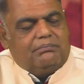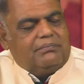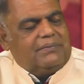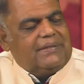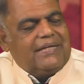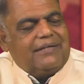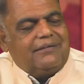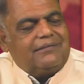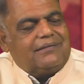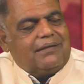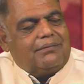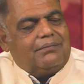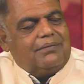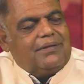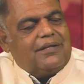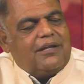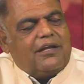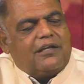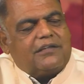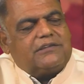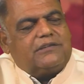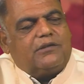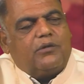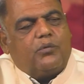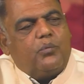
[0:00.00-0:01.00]
there's a
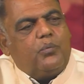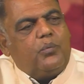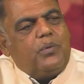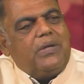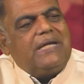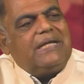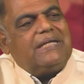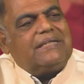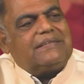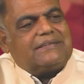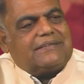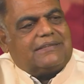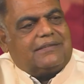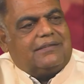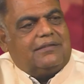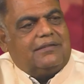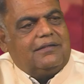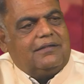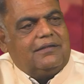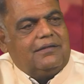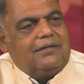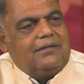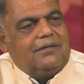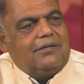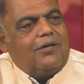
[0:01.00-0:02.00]
lot of waste
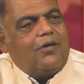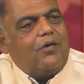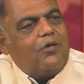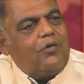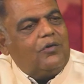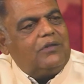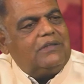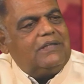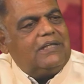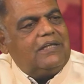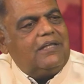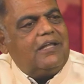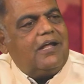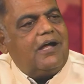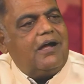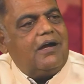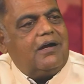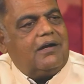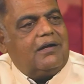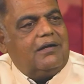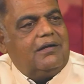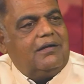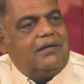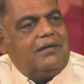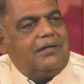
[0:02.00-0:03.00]
on the
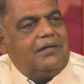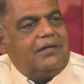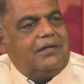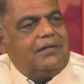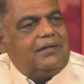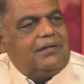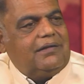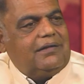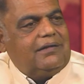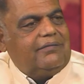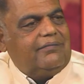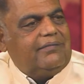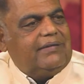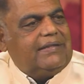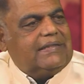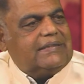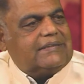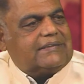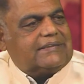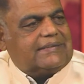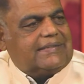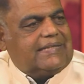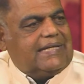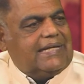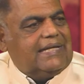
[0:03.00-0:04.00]
log with the
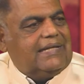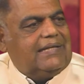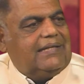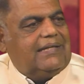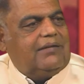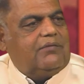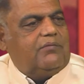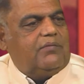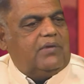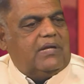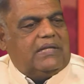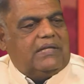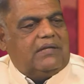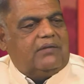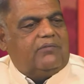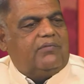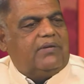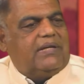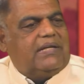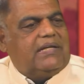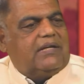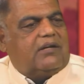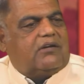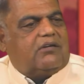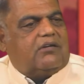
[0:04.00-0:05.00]
skin and when
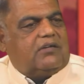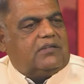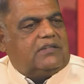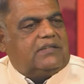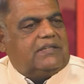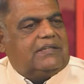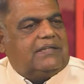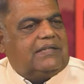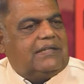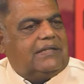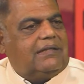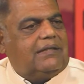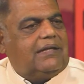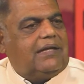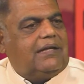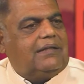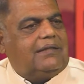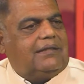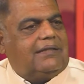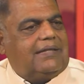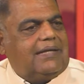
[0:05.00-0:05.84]
they cut it and